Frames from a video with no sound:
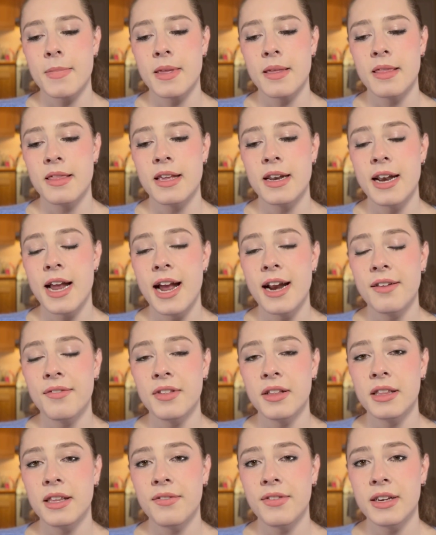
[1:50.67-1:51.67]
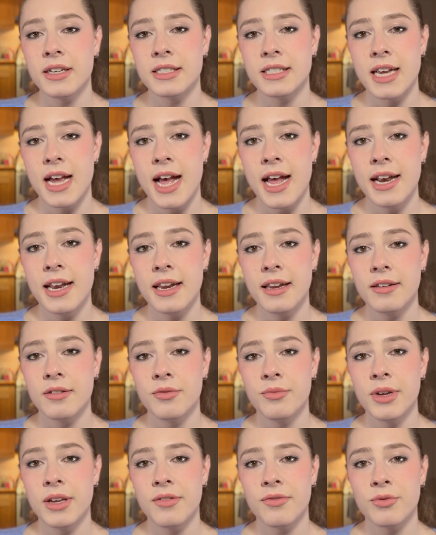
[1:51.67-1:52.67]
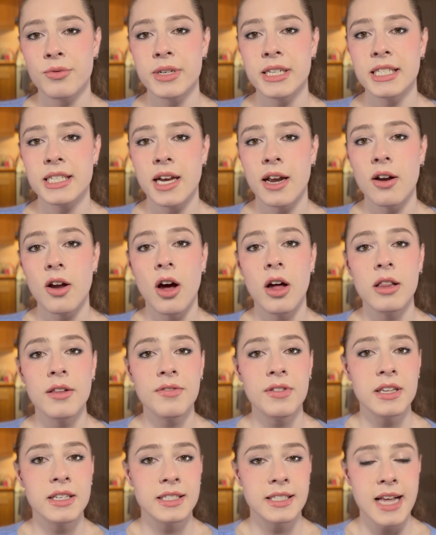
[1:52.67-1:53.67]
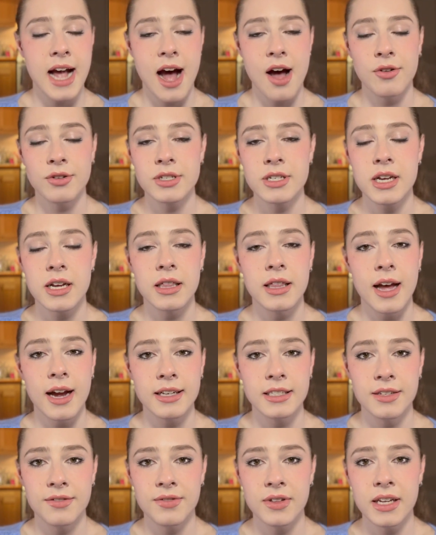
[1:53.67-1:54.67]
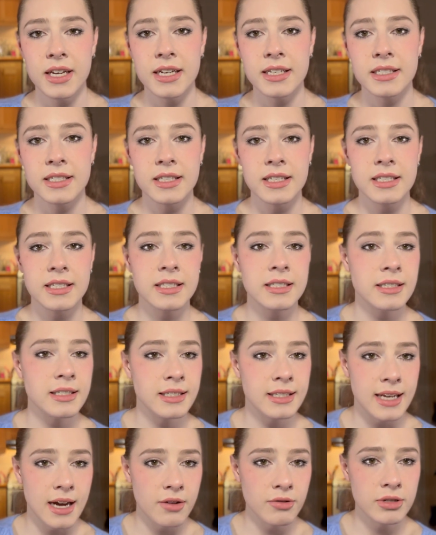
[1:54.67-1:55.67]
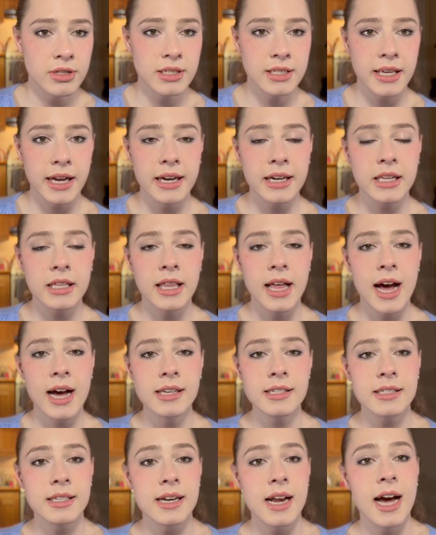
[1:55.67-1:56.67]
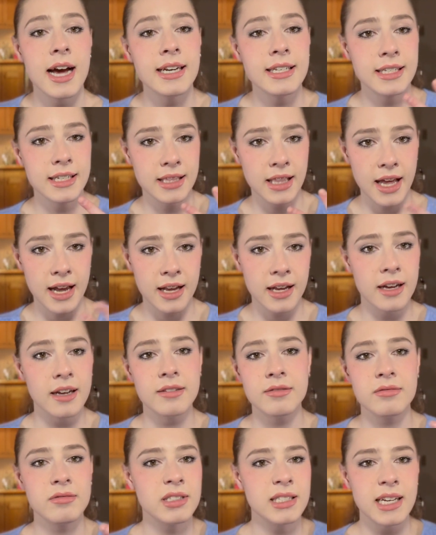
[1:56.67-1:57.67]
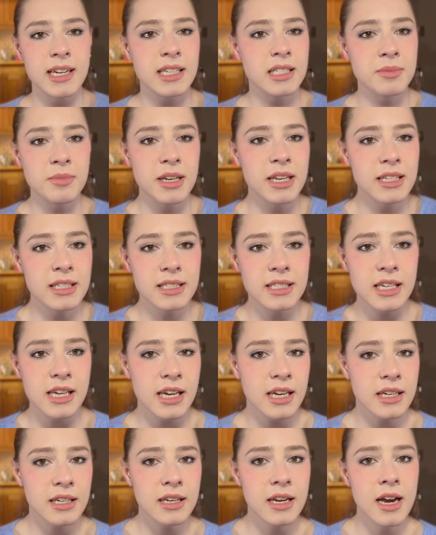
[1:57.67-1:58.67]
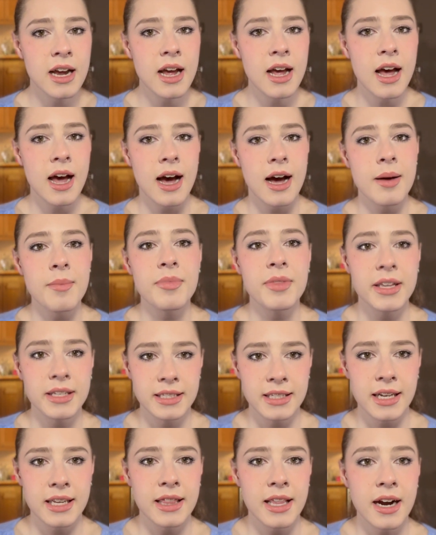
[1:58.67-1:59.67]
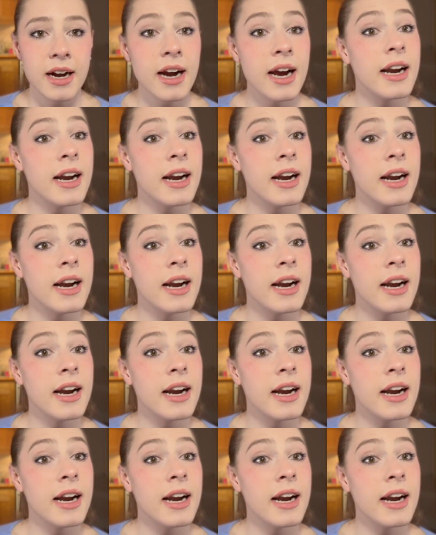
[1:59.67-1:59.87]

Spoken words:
The Night of the Living Dead. We've redone all of the sound collectively as this sound design class, and I did like a 6-minute scene that's in there.